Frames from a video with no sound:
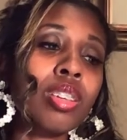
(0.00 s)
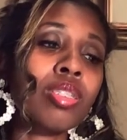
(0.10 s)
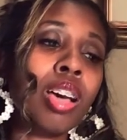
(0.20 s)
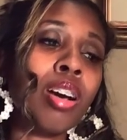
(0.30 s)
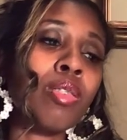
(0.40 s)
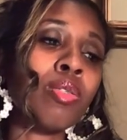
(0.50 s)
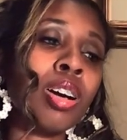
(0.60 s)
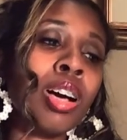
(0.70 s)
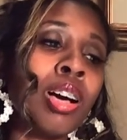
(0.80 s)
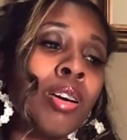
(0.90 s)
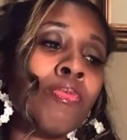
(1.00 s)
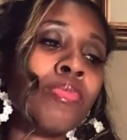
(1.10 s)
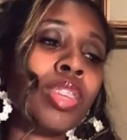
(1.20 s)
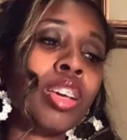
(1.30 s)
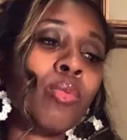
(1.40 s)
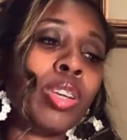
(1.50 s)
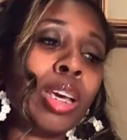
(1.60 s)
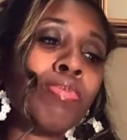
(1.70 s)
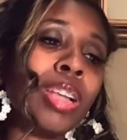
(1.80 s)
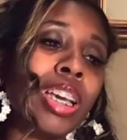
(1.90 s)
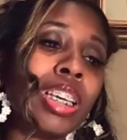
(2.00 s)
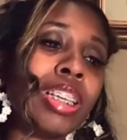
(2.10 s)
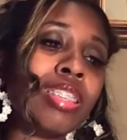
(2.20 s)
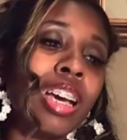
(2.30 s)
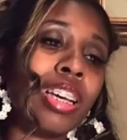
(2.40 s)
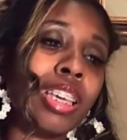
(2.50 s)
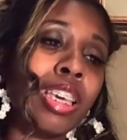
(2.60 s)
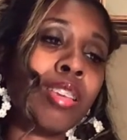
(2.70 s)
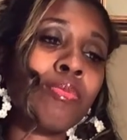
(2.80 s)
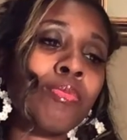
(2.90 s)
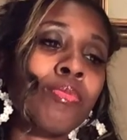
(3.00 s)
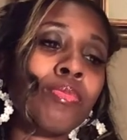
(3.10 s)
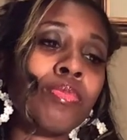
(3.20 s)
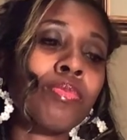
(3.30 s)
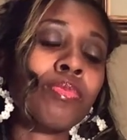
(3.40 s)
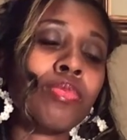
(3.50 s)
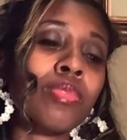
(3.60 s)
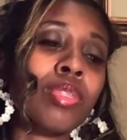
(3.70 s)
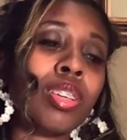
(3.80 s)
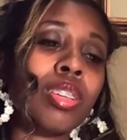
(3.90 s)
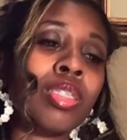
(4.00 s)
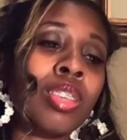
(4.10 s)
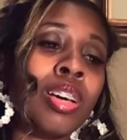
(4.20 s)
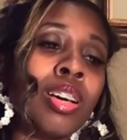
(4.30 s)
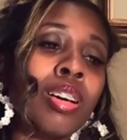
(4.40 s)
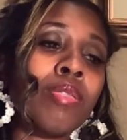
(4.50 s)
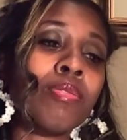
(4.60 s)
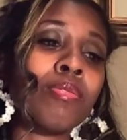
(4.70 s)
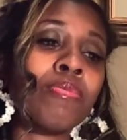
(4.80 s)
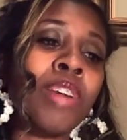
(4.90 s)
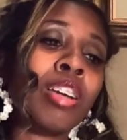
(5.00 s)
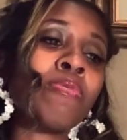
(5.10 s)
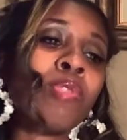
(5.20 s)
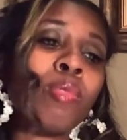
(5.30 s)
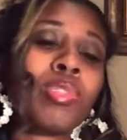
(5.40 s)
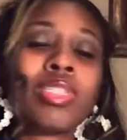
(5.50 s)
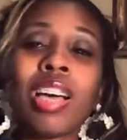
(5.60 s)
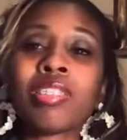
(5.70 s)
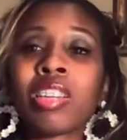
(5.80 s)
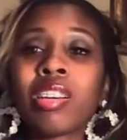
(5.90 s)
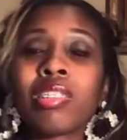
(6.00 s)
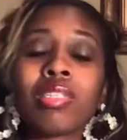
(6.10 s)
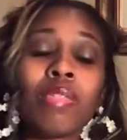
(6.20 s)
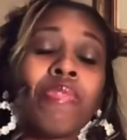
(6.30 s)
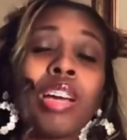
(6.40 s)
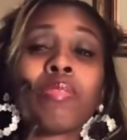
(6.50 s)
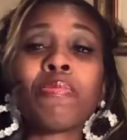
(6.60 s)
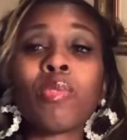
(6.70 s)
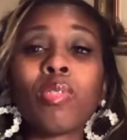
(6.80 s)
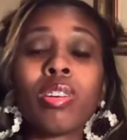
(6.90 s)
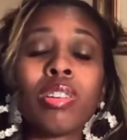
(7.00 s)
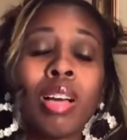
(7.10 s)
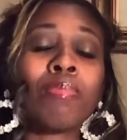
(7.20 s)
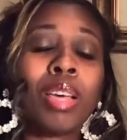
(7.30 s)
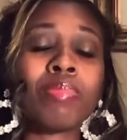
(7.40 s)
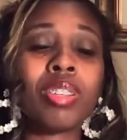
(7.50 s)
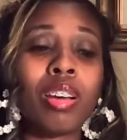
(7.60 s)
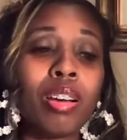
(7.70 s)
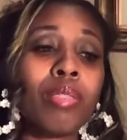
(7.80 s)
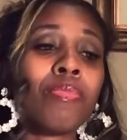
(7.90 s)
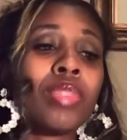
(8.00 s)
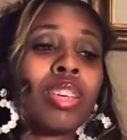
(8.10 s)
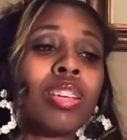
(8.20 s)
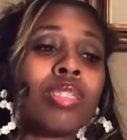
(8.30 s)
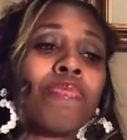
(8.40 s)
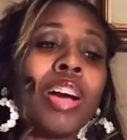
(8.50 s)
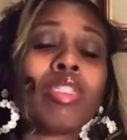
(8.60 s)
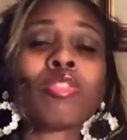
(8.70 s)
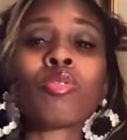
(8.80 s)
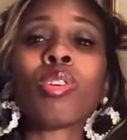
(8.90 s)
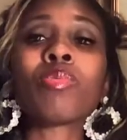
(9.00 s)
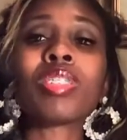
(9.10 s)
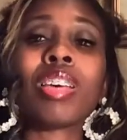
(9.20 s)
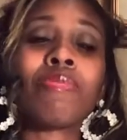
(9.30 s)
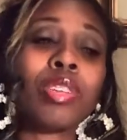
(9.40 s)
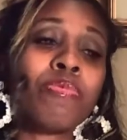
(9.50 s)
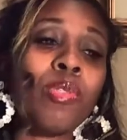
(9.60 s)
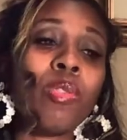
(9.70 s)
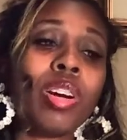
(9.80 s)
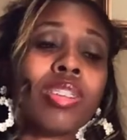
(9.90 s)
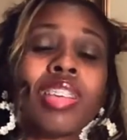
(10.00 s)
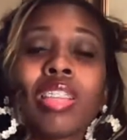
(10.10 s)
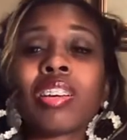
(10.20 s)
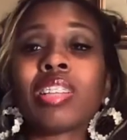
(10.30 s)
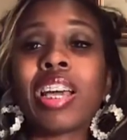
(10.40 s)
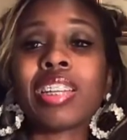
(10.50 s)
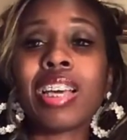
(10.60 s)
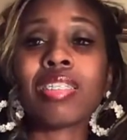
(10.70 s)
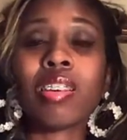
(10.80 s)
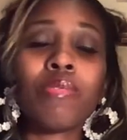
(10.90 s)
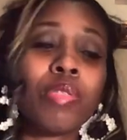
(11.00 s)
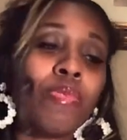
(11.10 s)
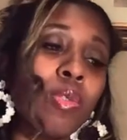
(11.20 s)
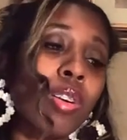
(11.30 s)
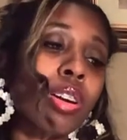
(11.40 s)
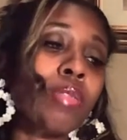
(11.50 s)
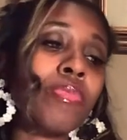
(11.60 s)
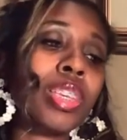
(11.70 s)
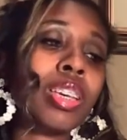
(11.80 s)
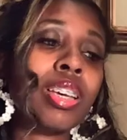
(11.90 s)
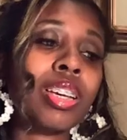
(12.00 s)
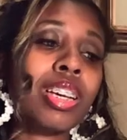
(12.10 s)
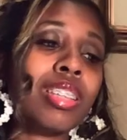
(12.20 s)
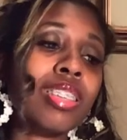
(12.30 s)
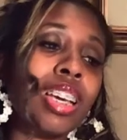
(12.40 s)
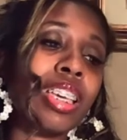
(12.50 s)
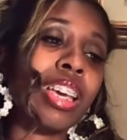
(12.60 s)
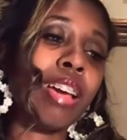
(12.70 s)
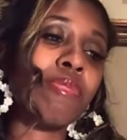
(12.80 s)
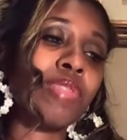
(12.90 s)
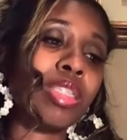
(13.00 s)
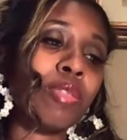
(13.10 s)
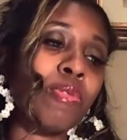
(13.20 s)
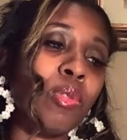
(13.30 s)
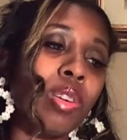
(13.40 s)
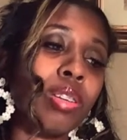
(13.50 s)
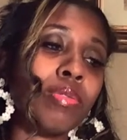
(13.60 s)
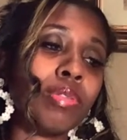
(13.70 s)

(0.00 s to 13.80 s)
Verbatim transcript: So um, when they played Kentucky, the final four was South Carolina. The final four, I'm, I'm sorry. The final score was 74. South Carolina had 74. Kentucky had 54.